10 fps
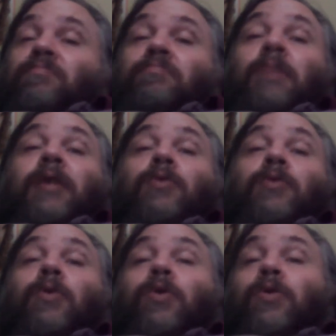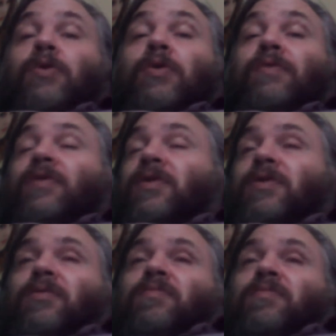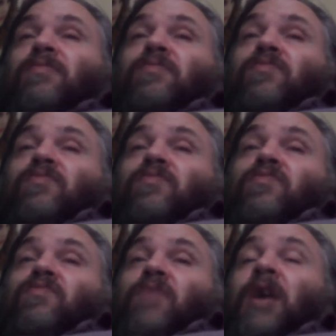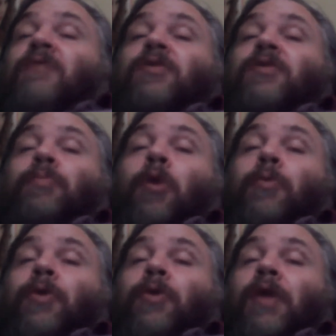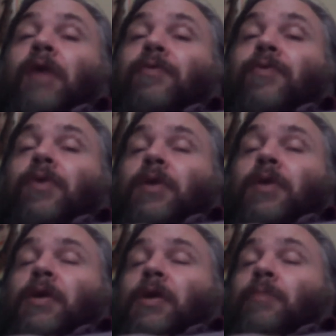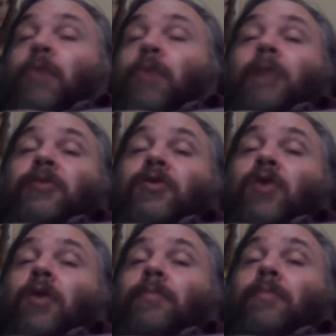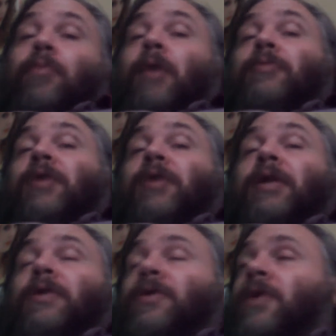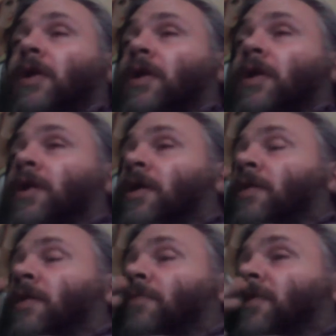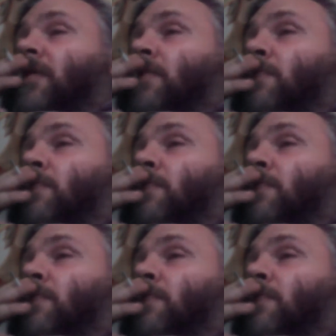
may as well use if it's appropriate enough. Perhaps it's not, perhaps it is. But